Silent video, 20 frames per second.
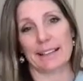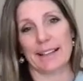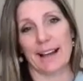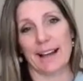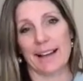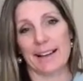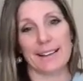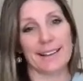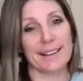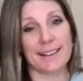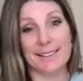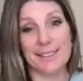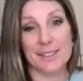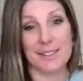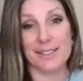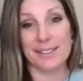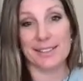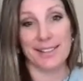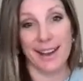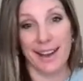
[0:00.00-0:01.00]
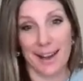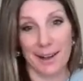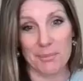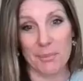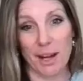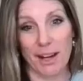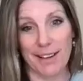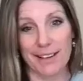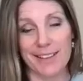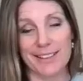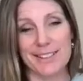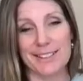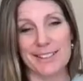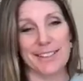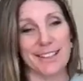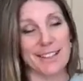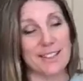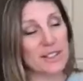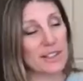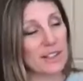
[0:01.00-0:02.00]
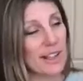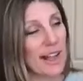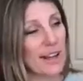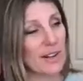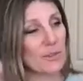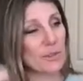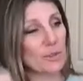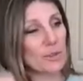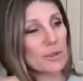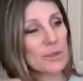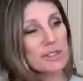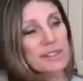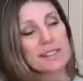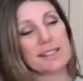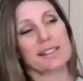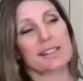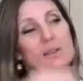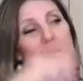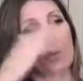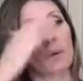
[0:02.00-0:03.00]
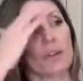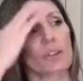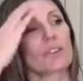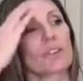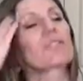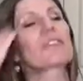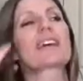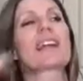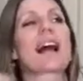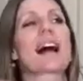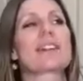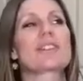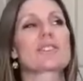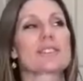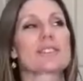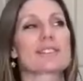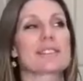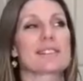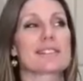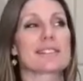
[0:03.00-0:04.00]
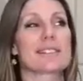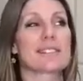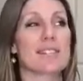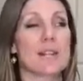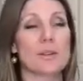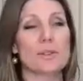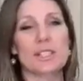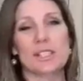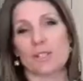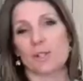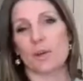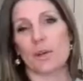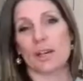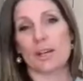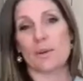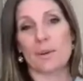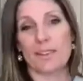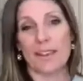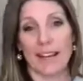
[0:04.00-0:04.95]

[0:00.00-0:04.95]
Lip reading: I'm not going to, there's a lot of rules in the world that I just so disagree with.